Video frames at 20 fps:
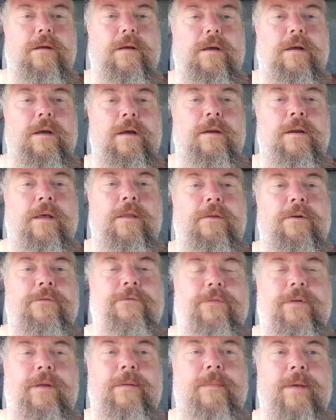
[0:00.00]
another
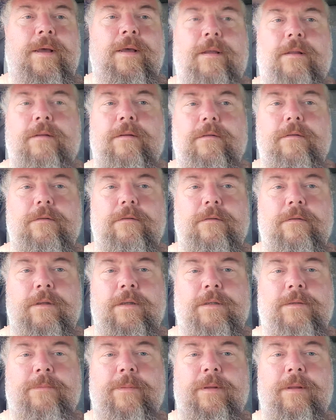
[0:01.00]
female
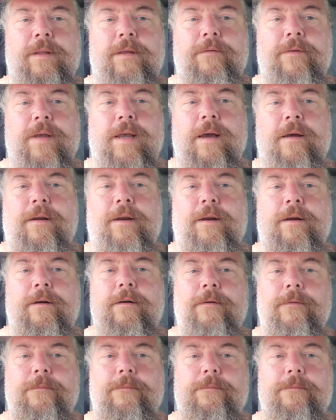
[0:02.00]
that's been living out here.